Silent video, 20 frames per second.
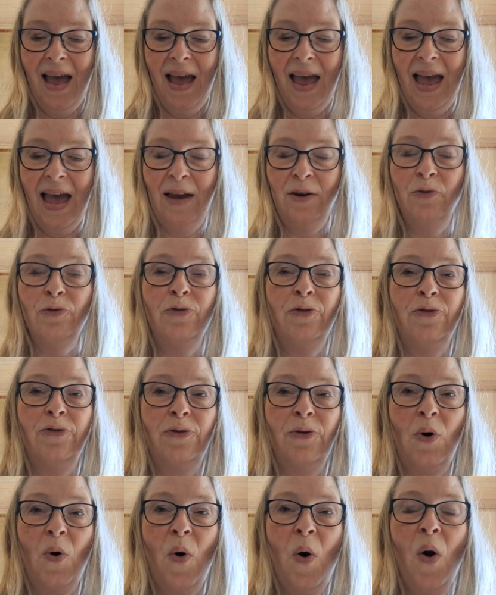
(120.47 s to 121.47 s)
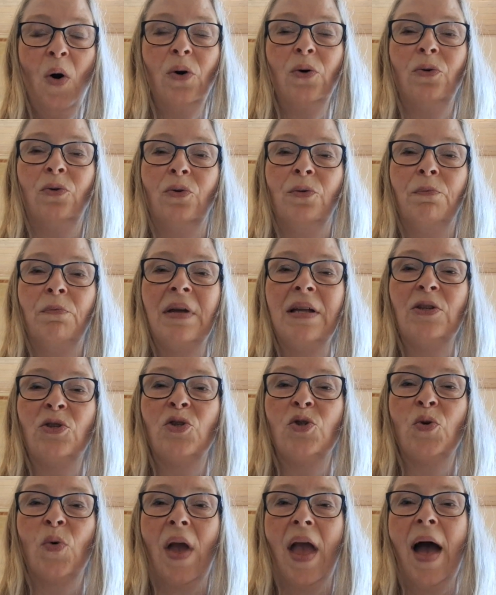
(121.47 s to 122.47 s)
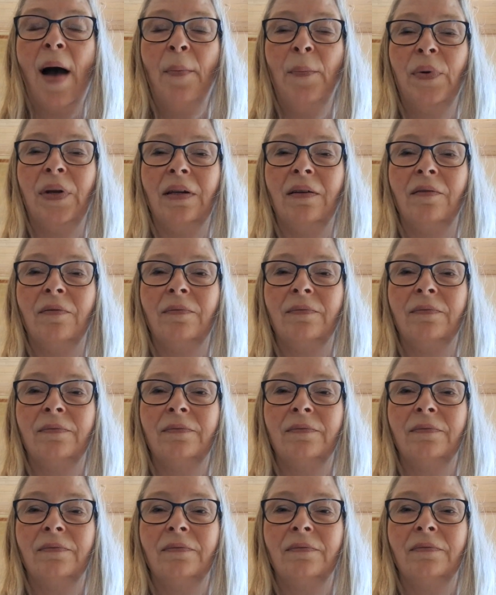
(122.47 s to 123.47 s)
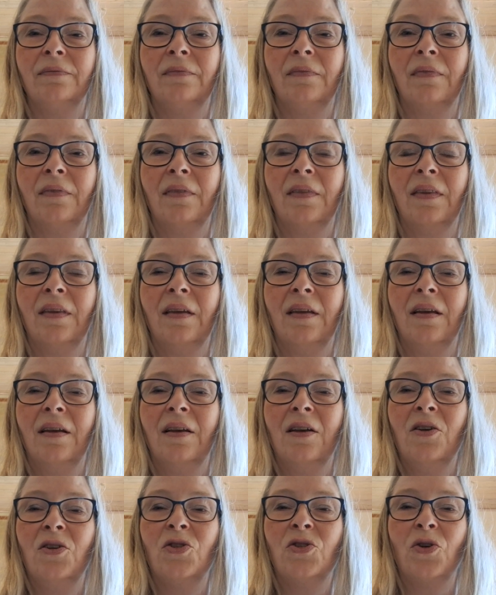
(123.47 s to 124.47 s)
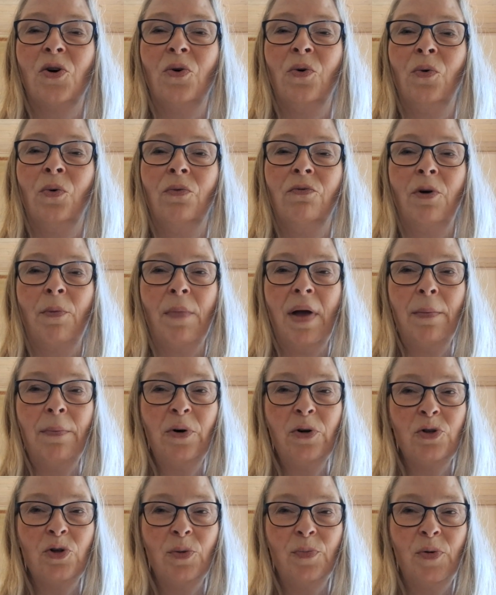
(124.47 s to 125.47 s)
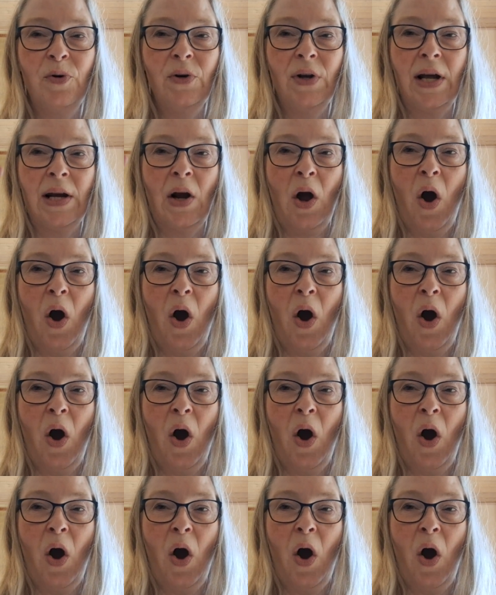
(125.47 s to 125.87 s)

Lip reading: And foregå means to happen. So remember to put an